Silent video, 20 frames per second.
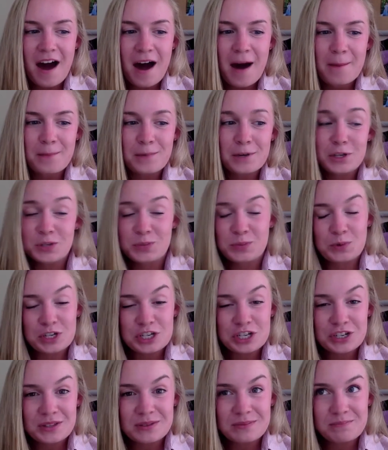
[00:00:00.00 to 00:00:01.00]
which
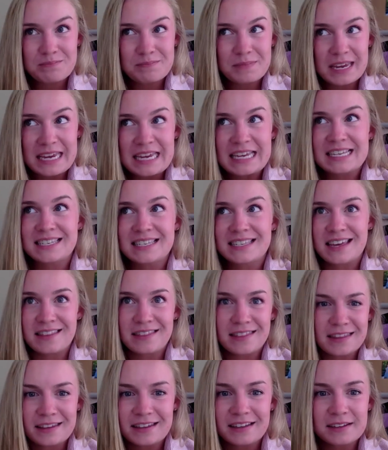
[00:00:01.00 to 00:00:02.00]
is that
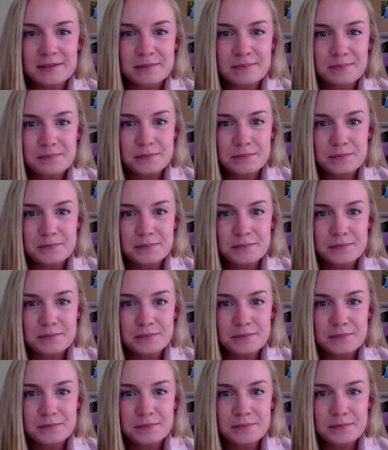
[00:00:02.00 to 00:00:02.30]
the